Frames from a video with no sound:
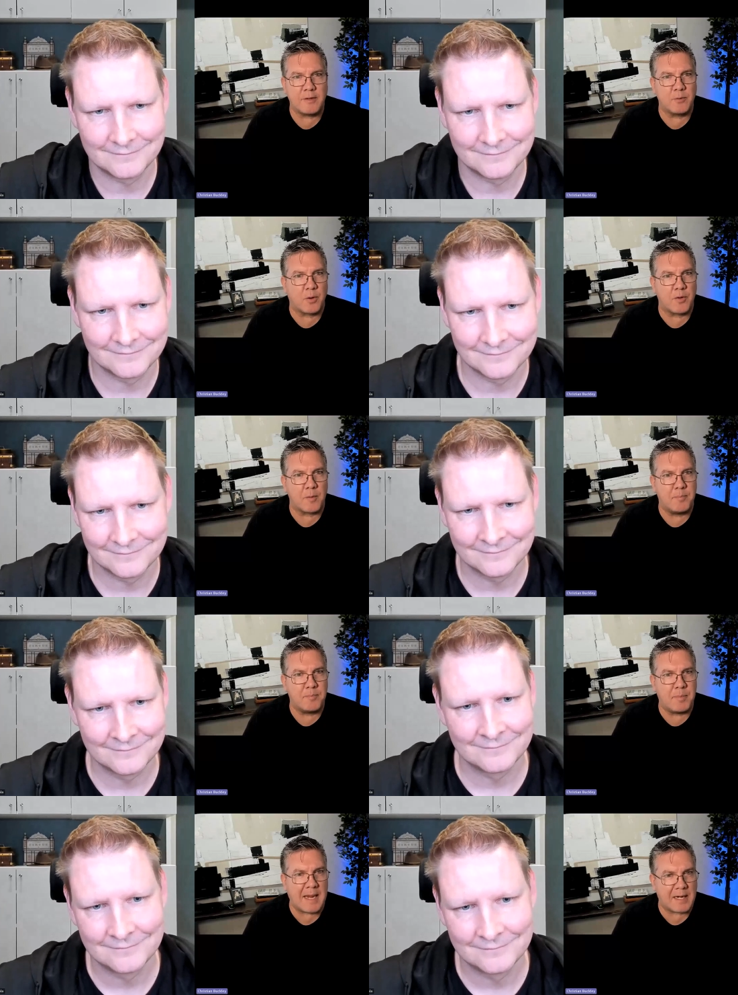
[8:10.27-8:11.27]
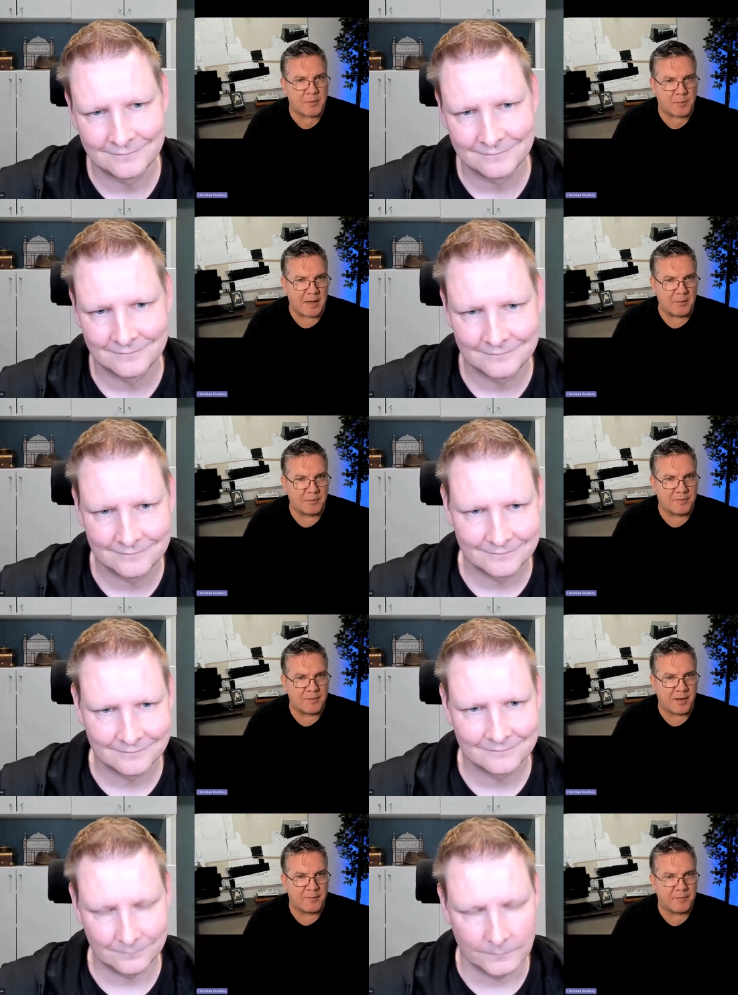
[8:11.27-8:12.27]
Speaker 1: I do all the background
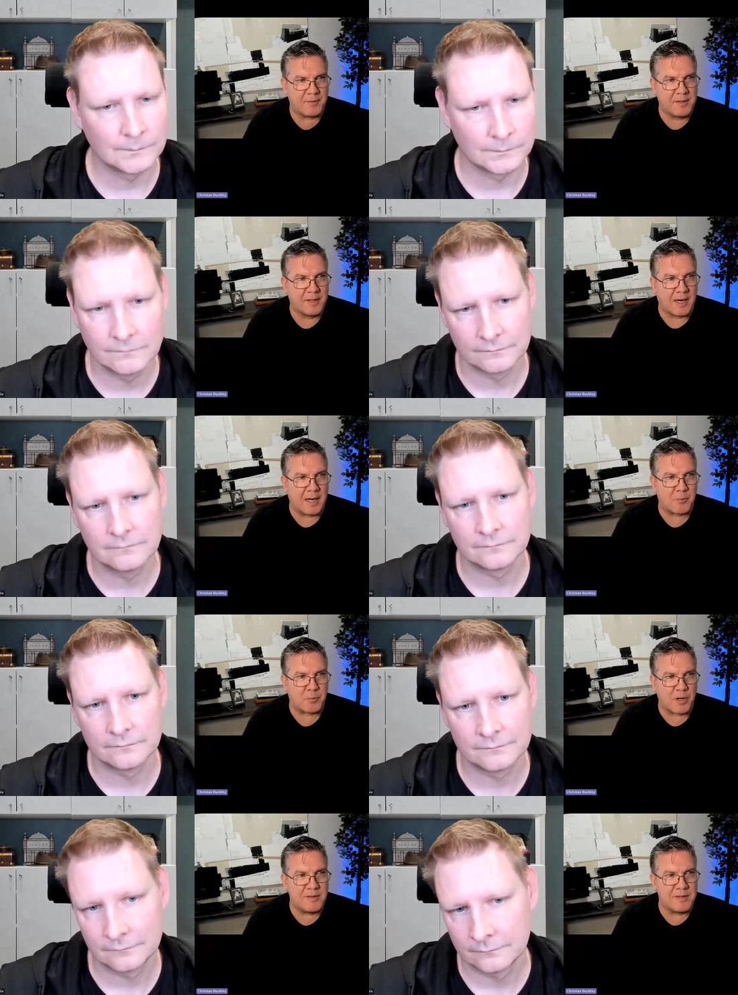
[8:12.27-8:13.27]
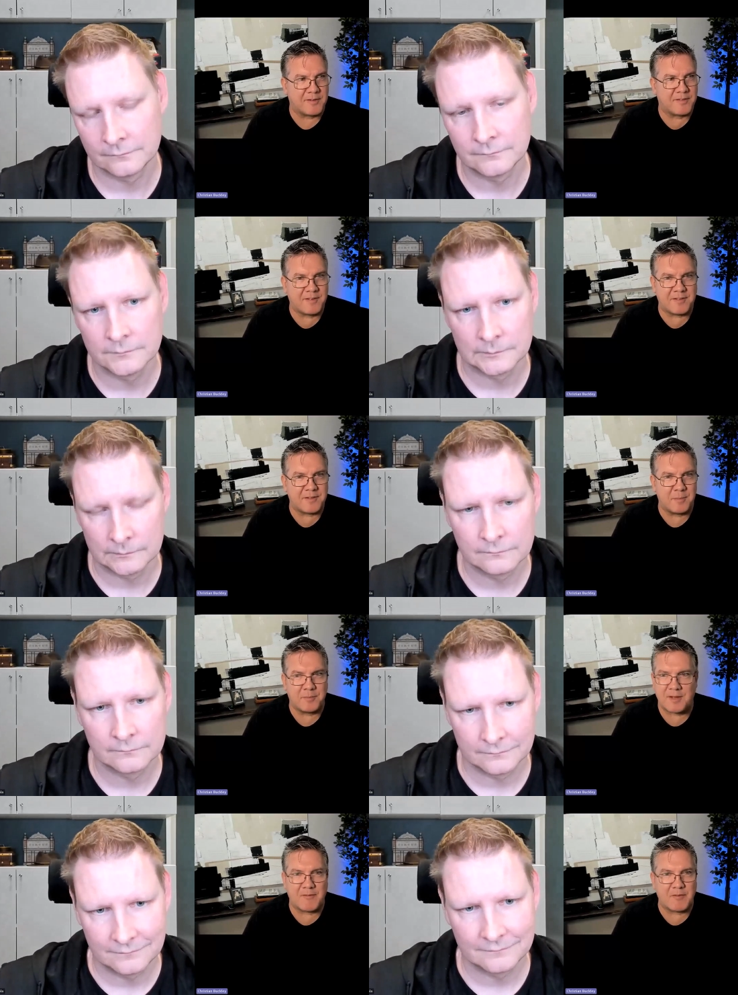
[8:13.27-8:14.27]
stuff. I run the systems
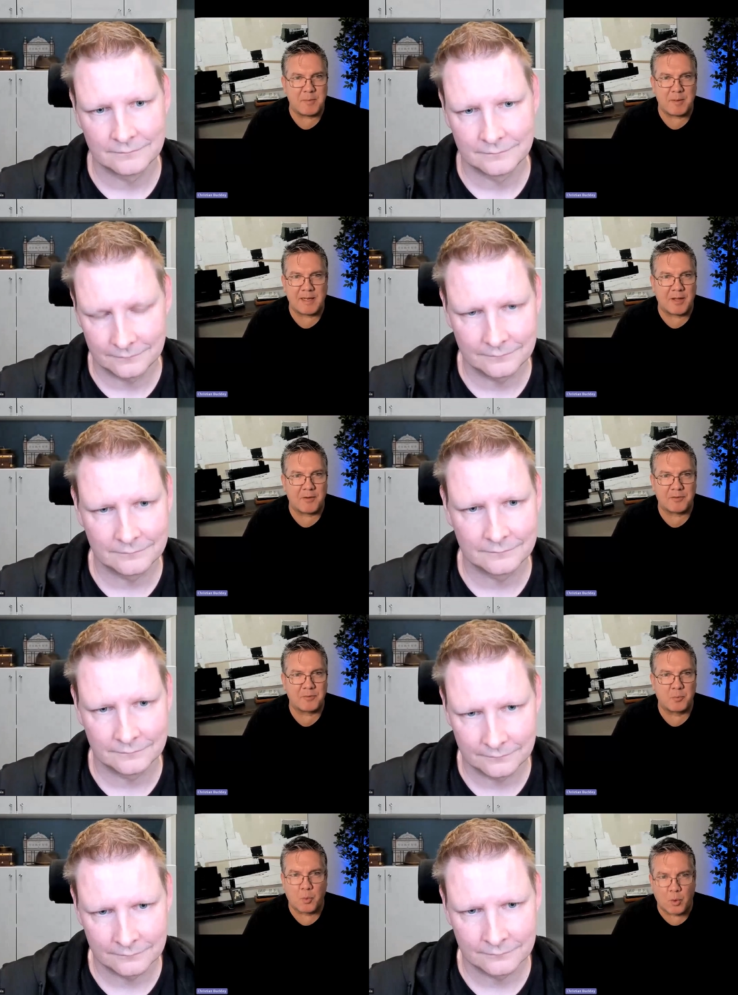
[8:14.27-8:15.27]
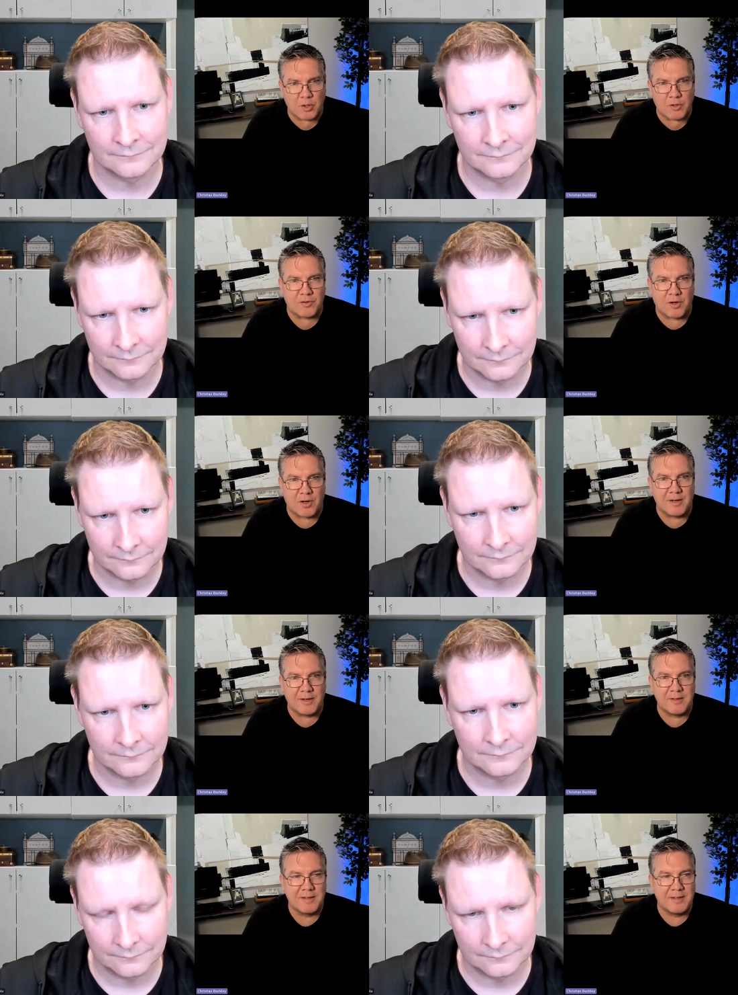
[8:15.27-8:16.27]
that everybody else works
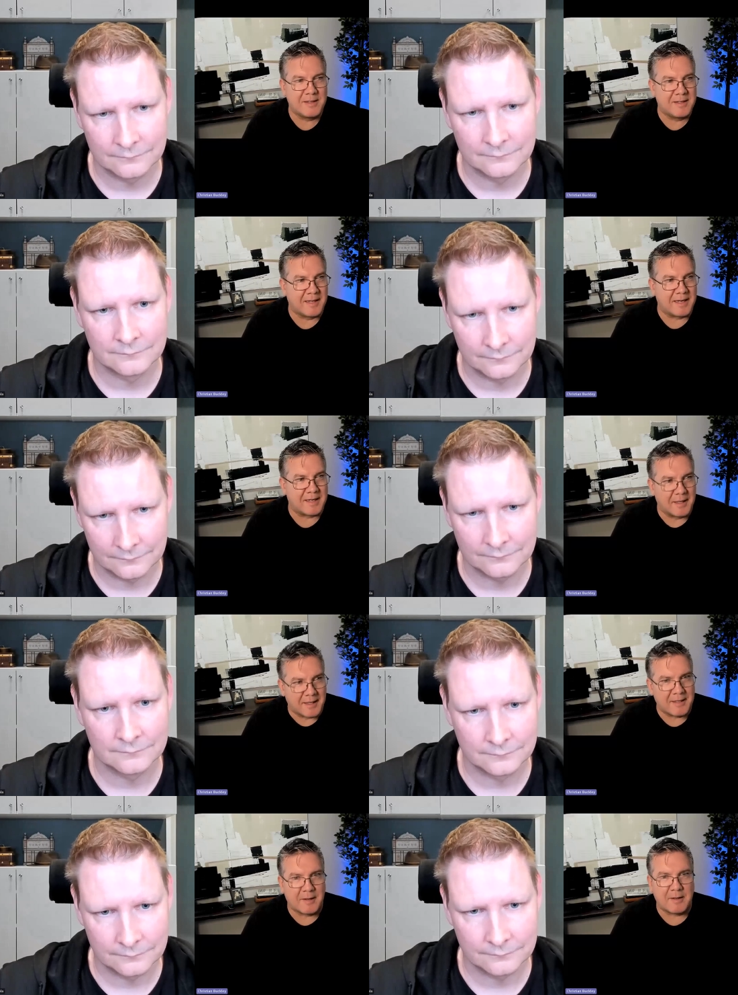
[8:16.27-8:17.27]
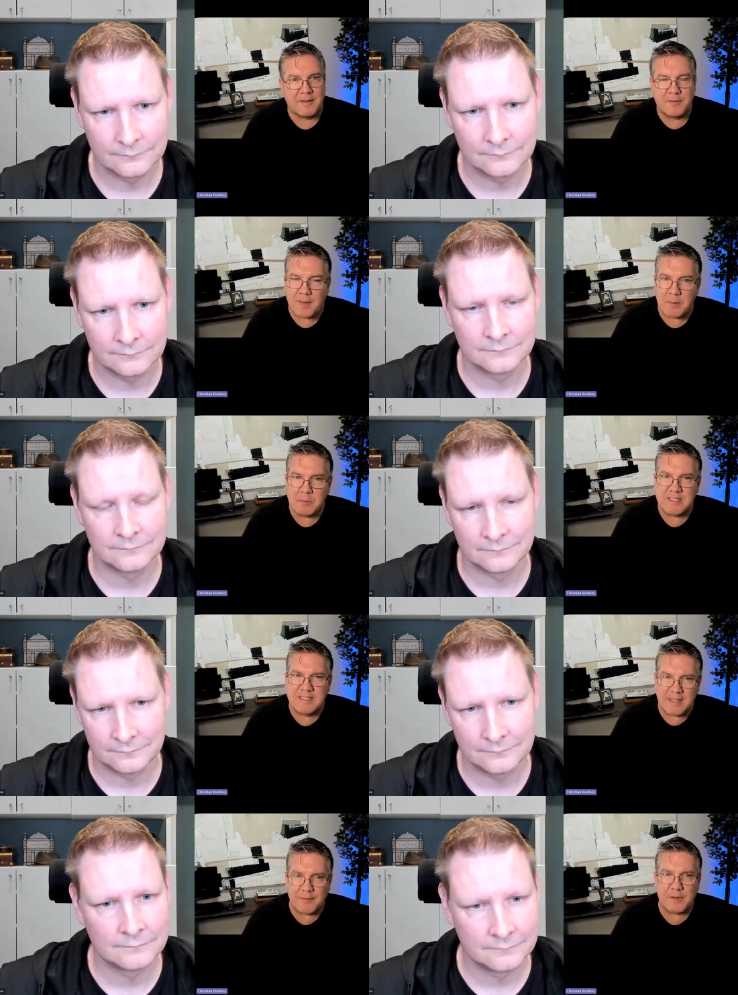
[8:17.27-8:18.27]
on. Like, uh, you know, and so that was
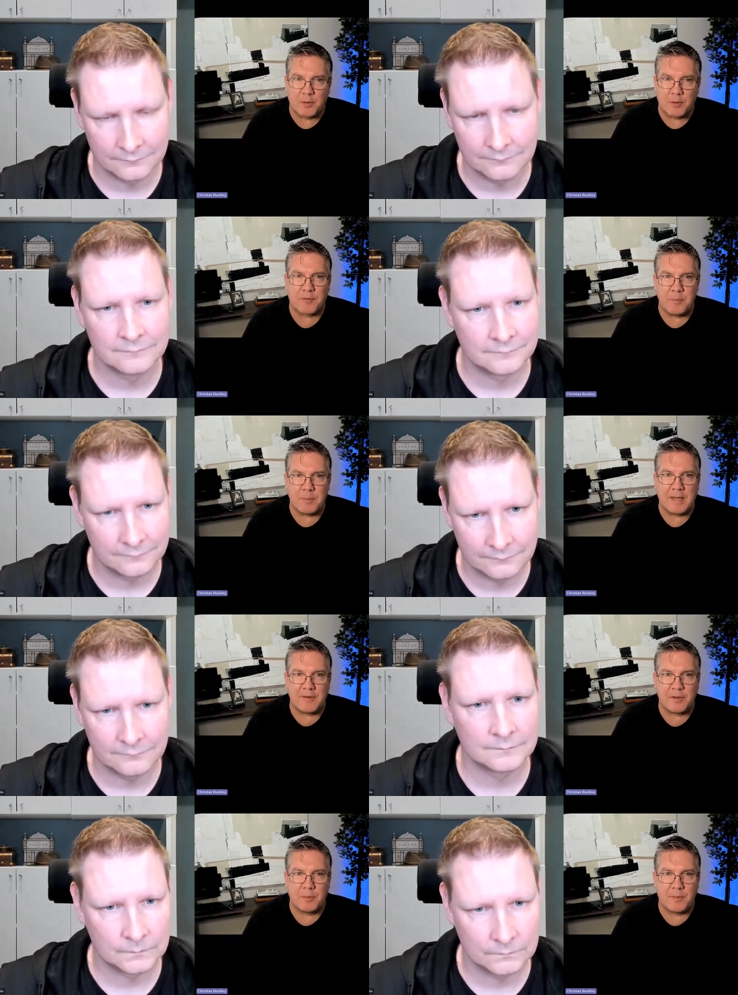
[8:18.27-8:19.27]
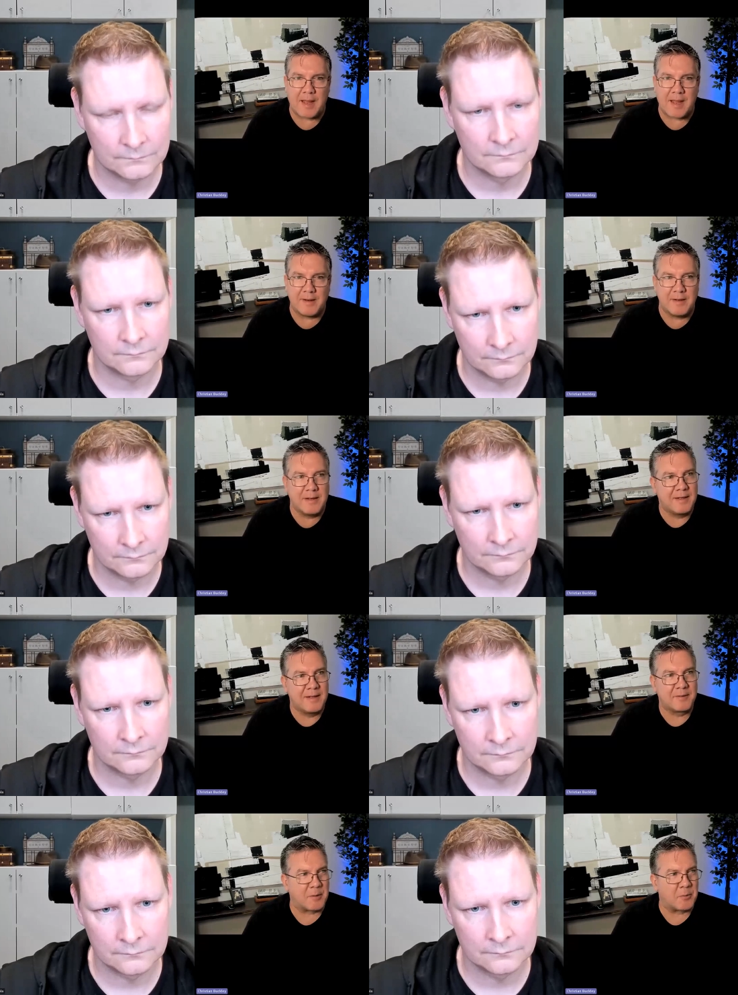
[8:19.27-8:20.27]
difficult for me to then,
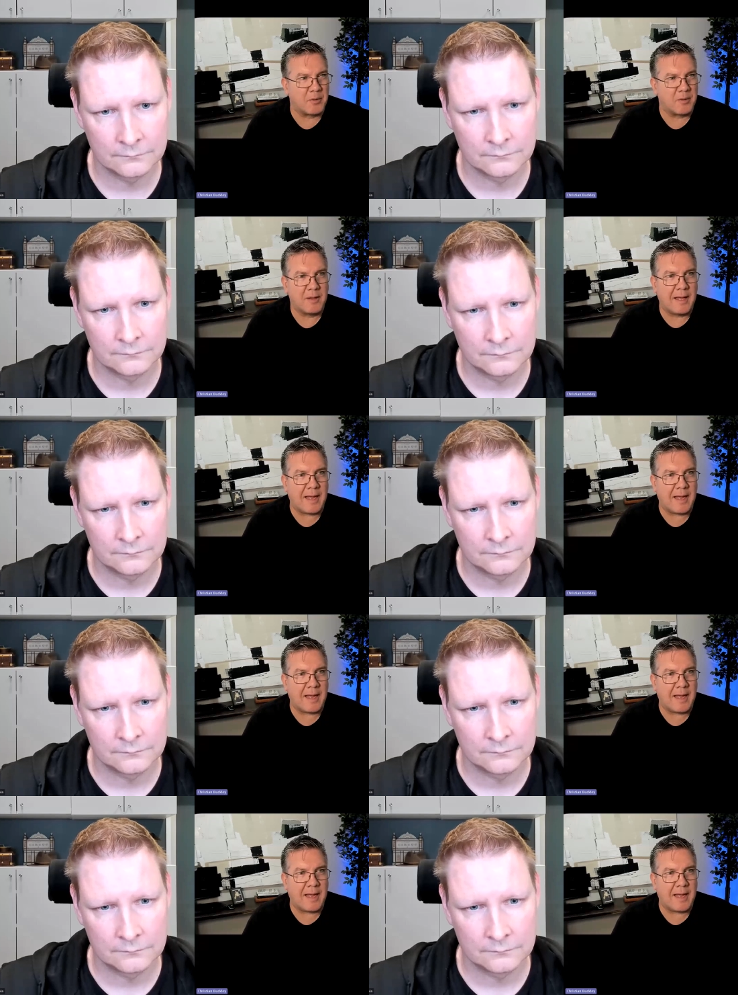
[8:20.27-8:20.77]
it's like, well,